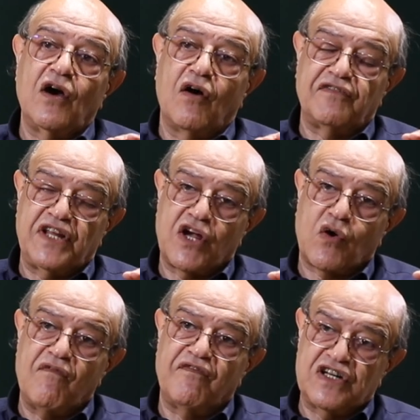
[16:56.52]
of the
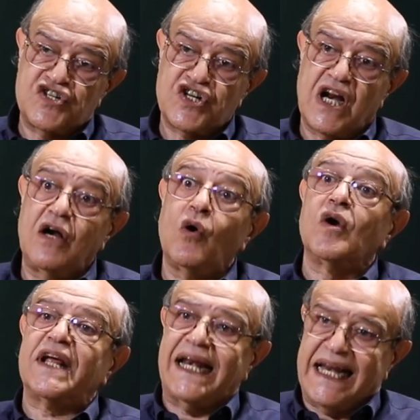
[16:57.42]
conventional
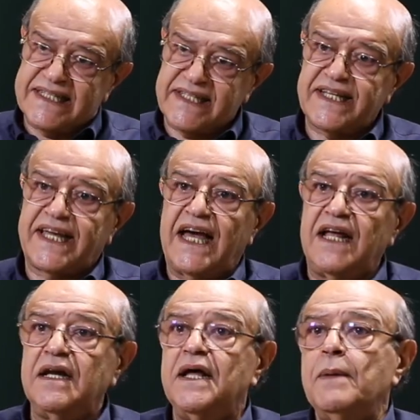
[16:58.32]
or
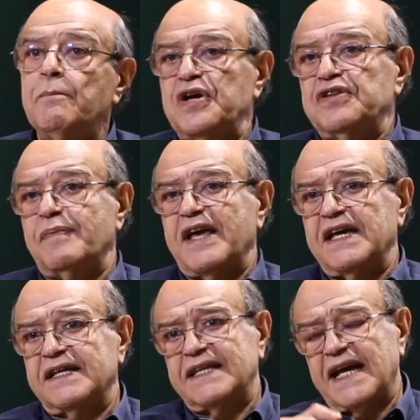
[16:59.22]
classical
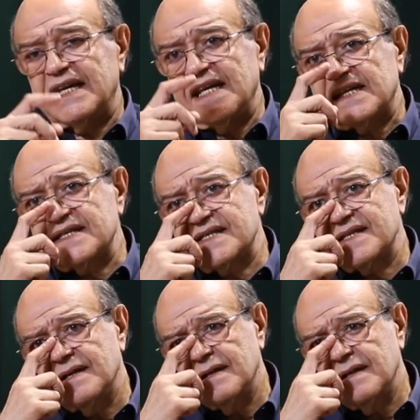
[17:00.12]
printmaking techniques.